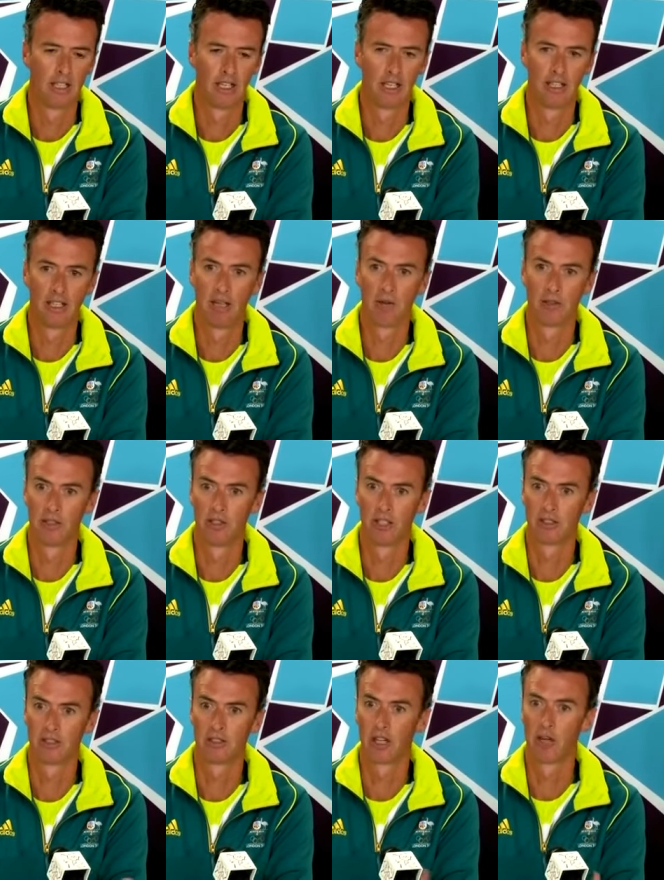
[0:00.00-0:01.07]
and they were
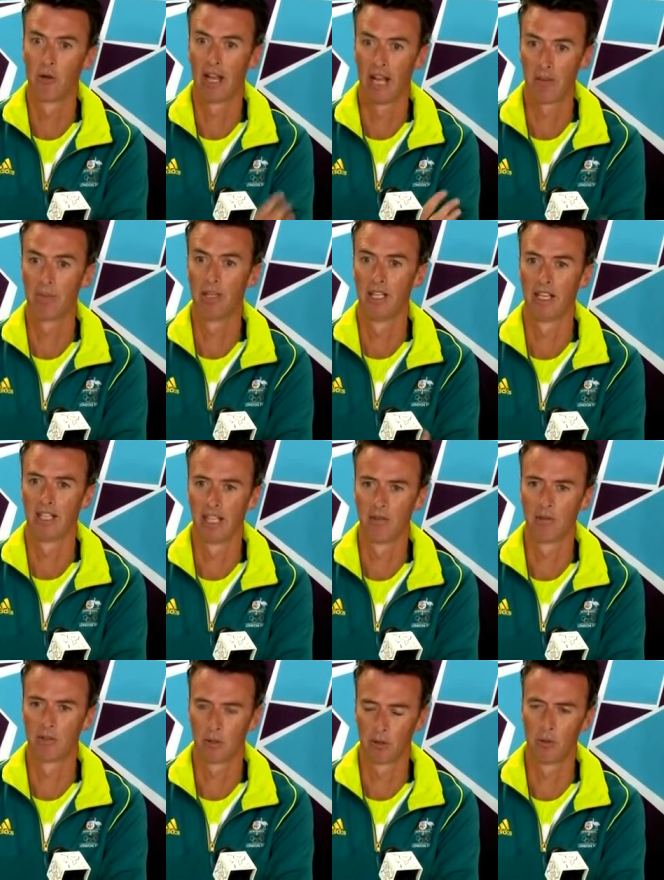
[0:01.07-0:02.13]
just so happy, and they
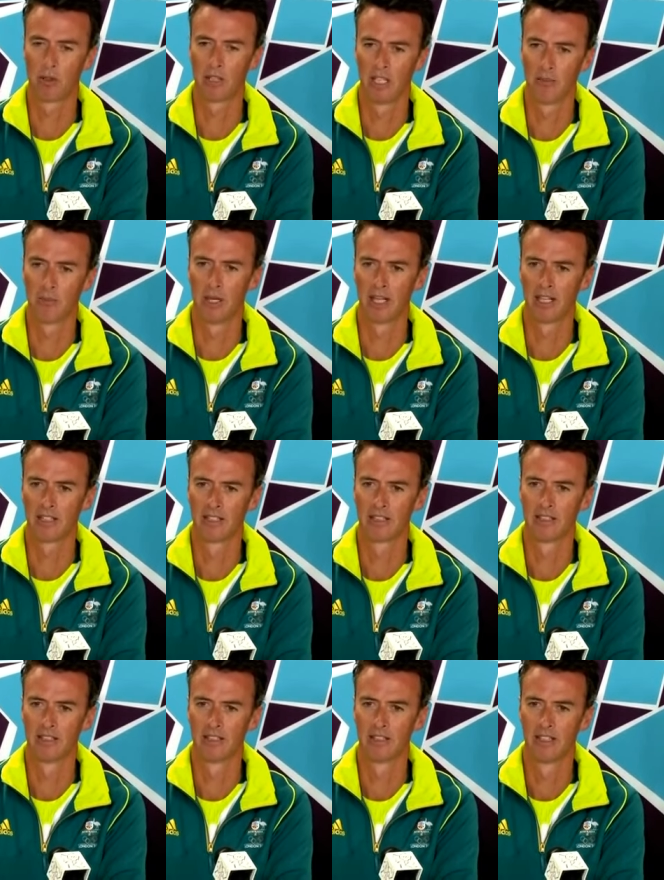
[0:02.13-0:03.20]
were talking about,
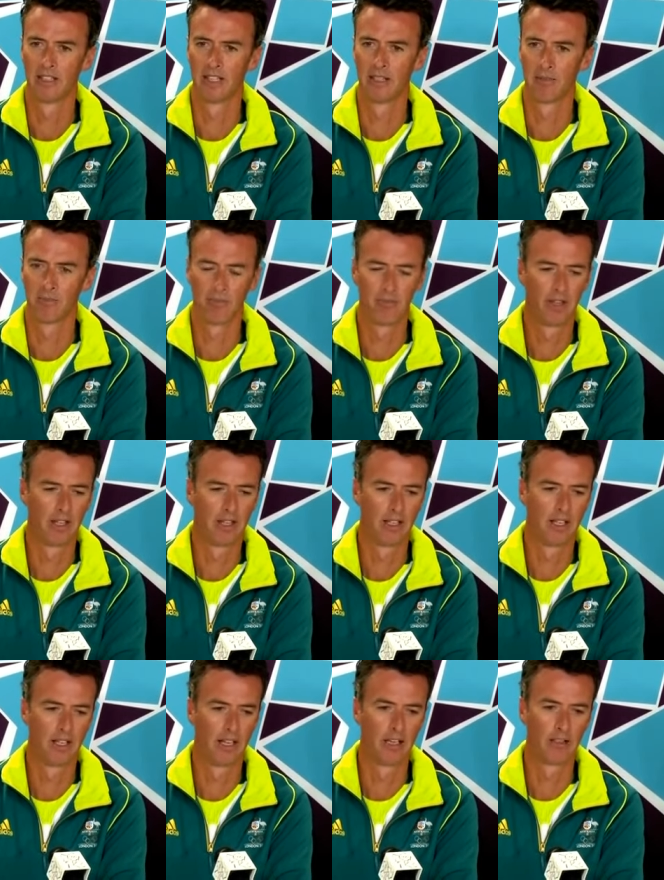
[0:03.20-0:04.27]
um,
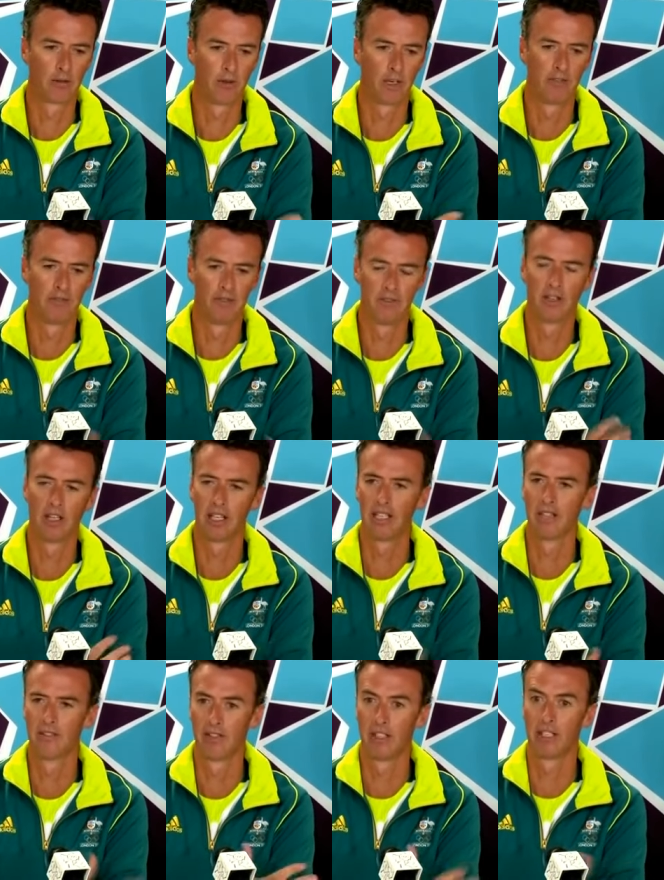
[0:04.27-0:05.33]
and quite
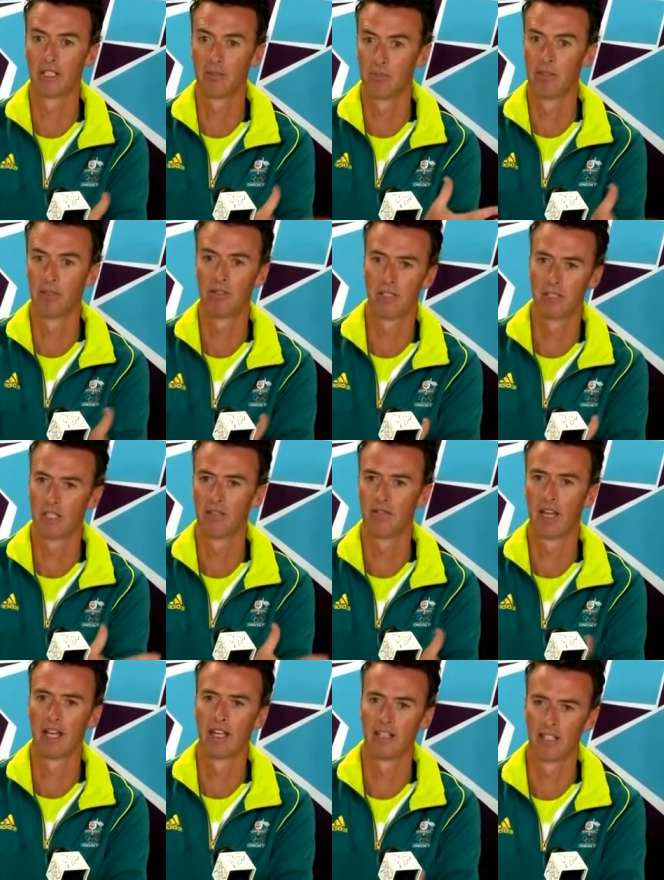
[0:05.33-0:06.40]
vividly, of the experiences they've
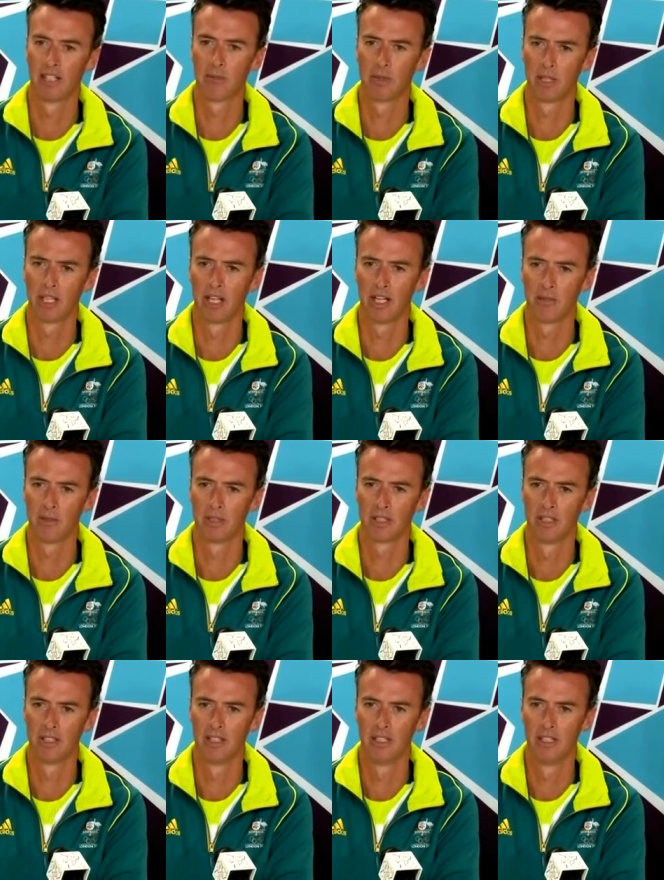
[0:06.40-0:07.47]
had at the Olympic Games.
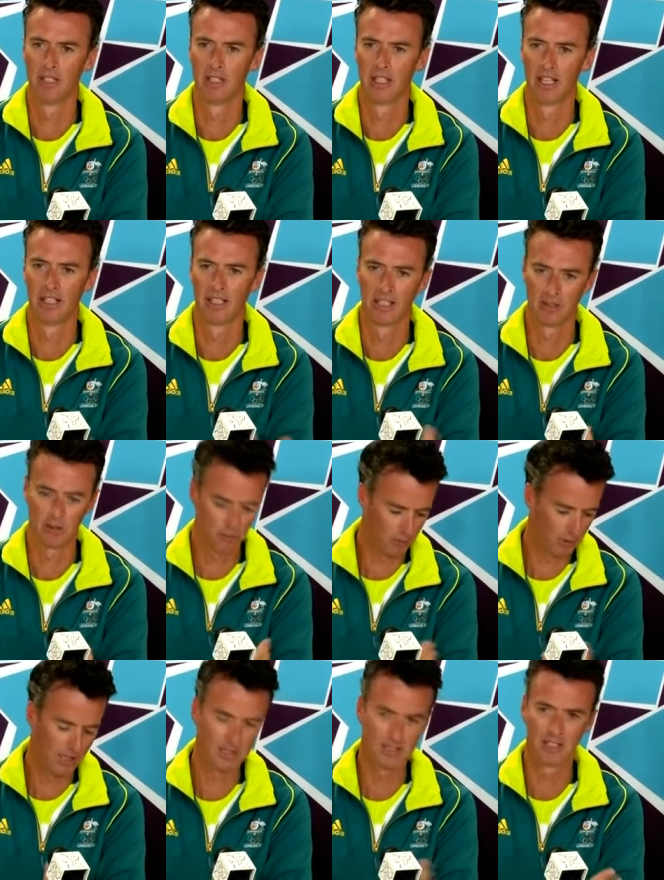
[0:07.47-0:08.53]
And they
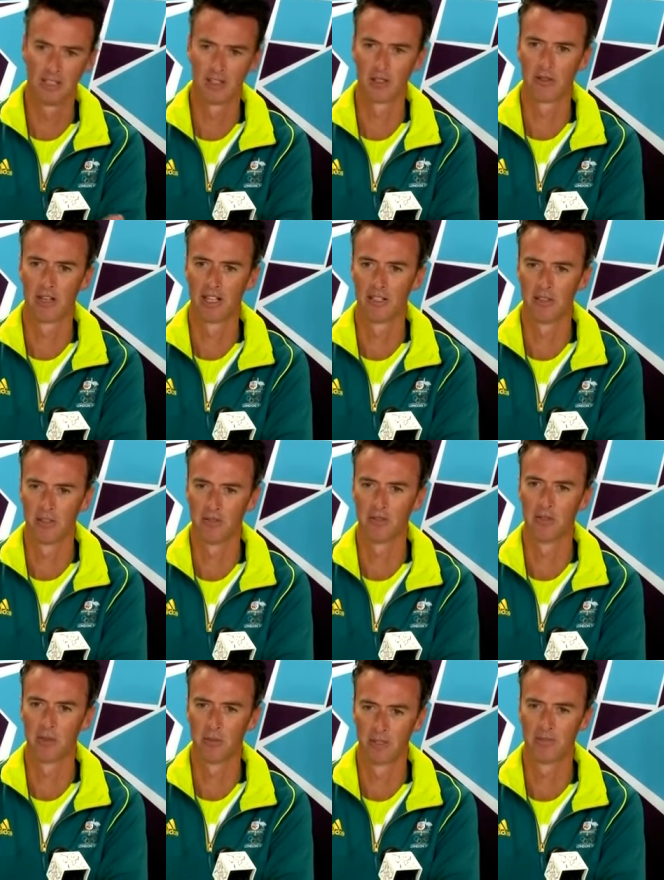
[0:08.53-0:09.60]
saw us in Australian
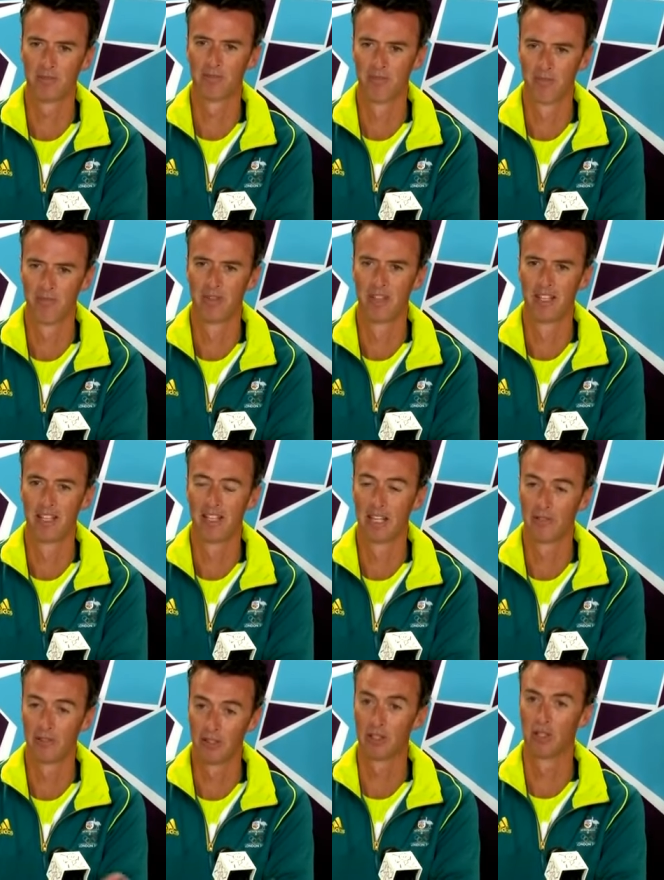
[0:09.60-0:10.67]
uniform, and they
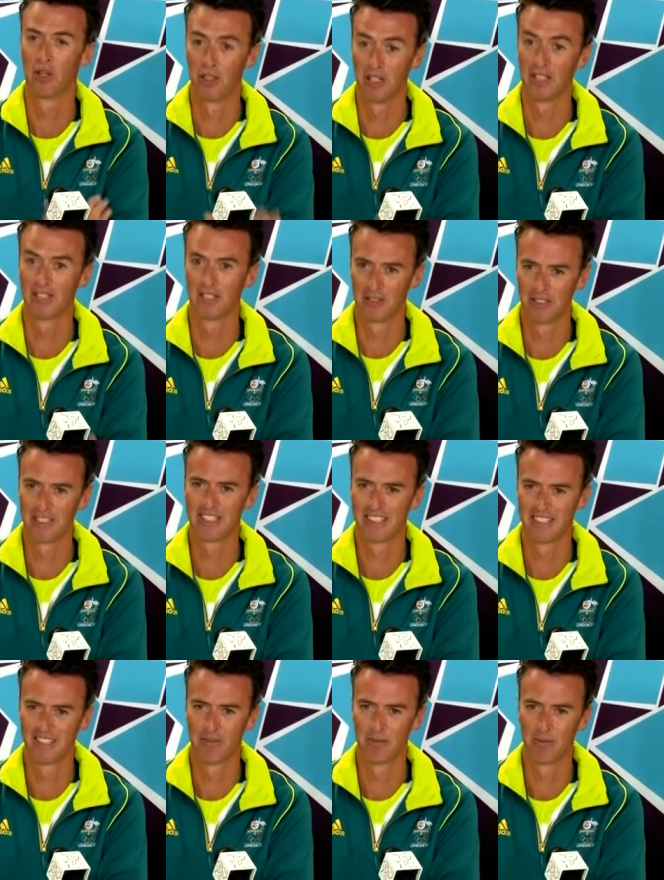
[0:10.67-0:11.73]
were very courteous to
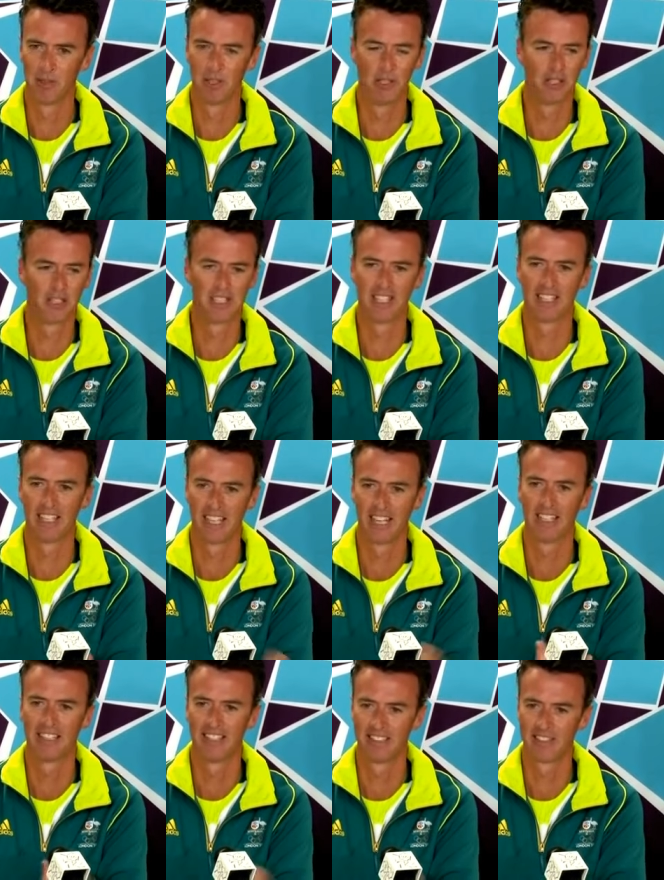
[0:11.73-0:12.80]
us, but you could see they
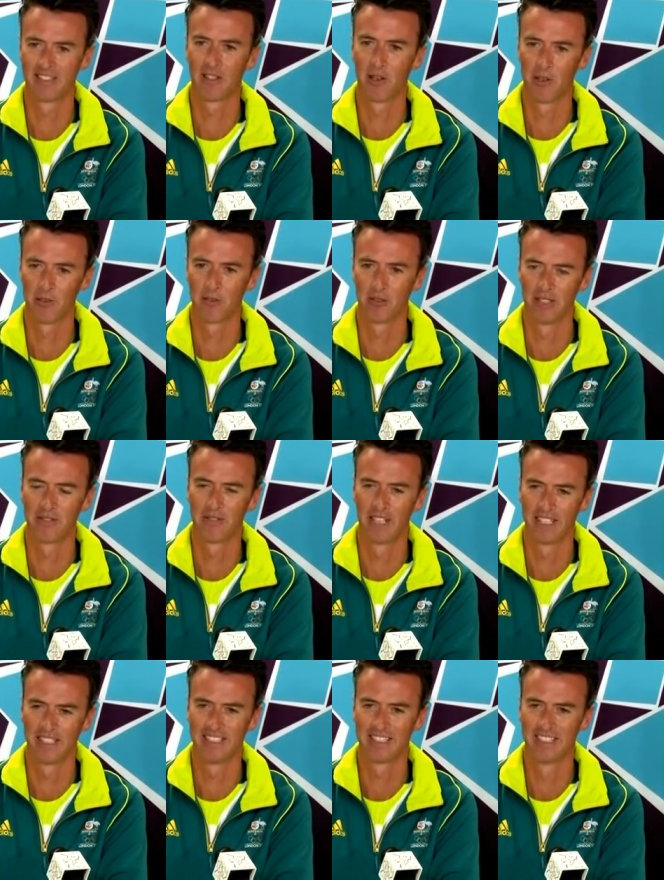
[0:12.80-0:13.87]
had this gloat on their
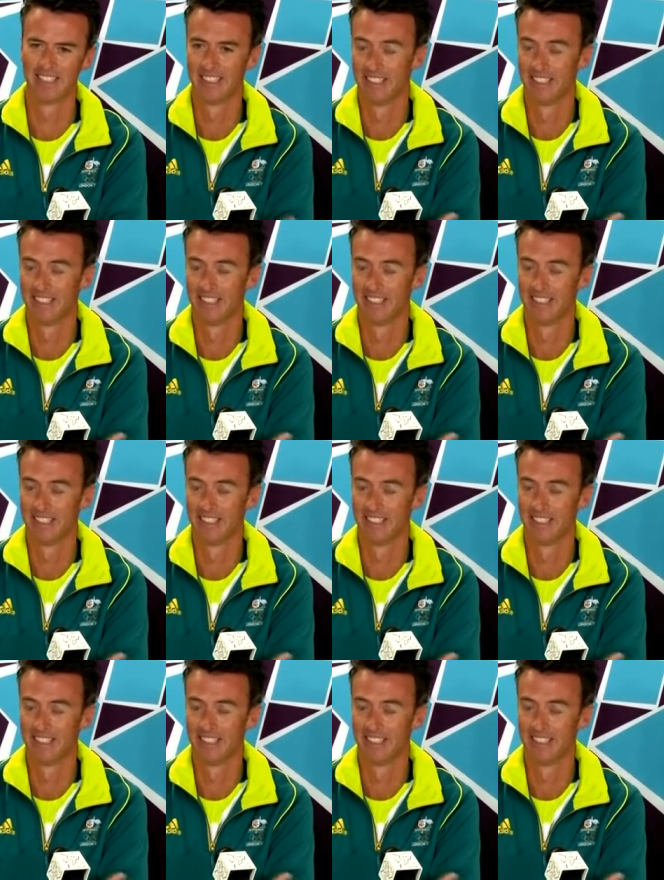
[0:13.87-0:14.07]
face.